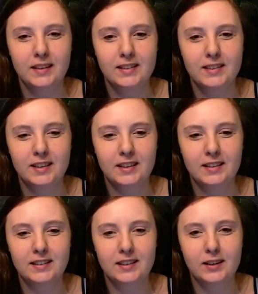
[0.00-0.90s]
seeing
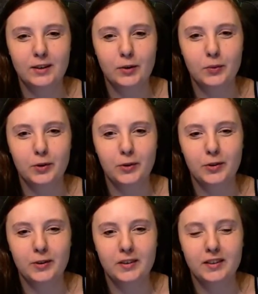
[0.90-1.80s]
as they're
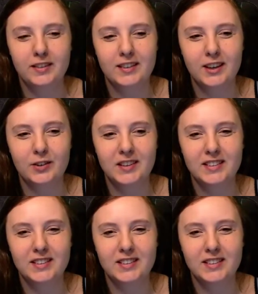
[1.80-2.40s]
both tinkering